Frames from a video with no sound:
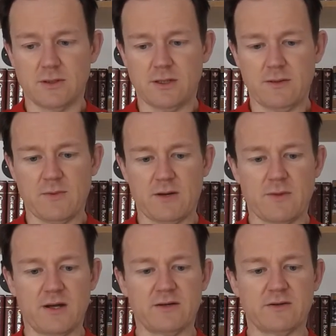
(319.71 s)
in my
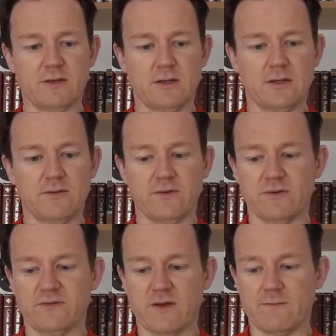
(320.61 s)
mind, that
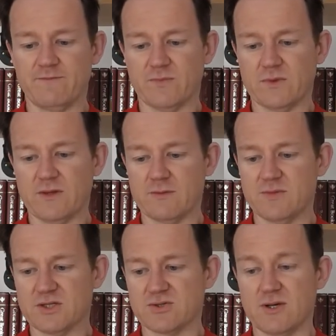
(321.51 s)
the
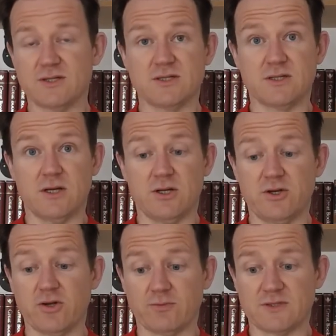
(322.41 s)
administrators had
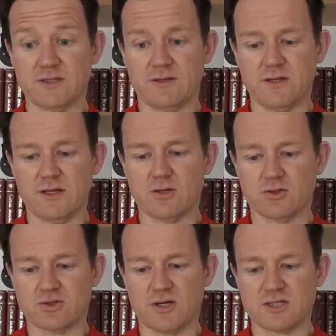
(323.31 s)
adopted the
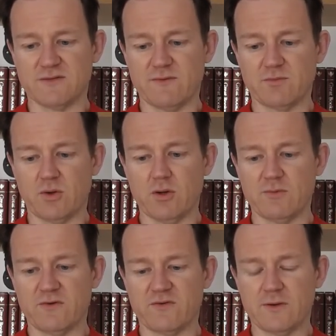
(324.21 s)
contracts of
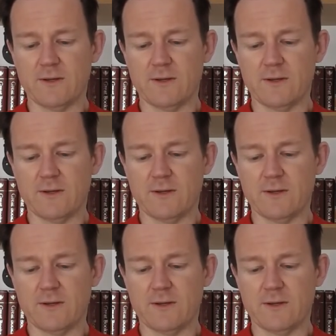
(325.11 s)
employment.